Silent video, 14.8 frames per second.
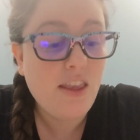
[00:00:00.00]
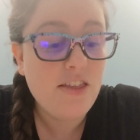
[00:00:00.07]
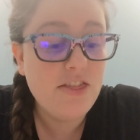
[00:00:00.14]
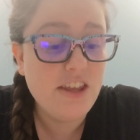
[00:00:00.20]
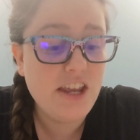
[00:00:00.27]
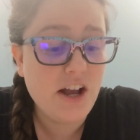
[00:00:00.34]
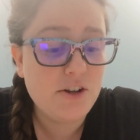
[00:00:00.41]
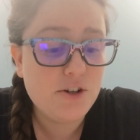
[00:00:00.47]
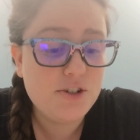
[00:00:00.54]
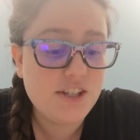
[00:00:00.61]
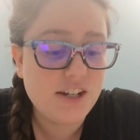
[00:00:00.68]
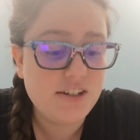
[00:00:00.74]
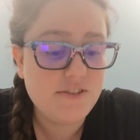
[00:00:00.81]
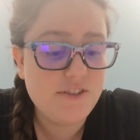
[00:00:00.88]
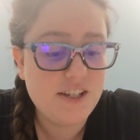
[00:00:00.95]
the younger
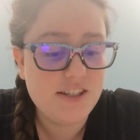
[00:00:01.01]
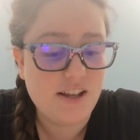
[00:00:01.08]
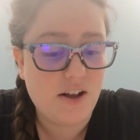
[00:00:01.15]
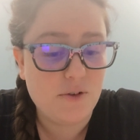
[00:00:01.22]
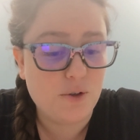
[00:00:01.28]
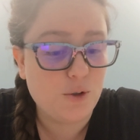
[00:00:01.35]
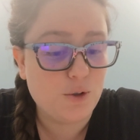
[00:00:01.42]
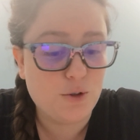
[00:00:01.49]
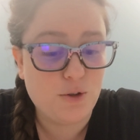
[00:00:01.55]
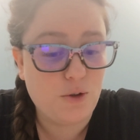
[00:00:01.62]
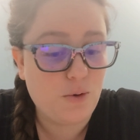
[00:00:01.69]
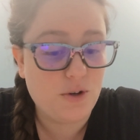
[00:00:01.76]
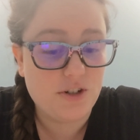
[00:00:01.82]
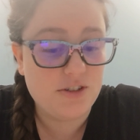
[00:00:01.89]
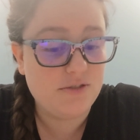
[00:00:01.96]
son of his uncle,
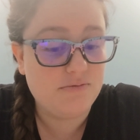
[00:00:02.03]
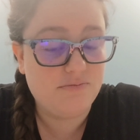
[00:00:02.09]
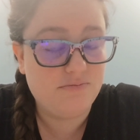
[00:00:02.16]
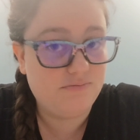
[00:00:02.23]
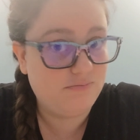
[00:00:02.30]
Lord...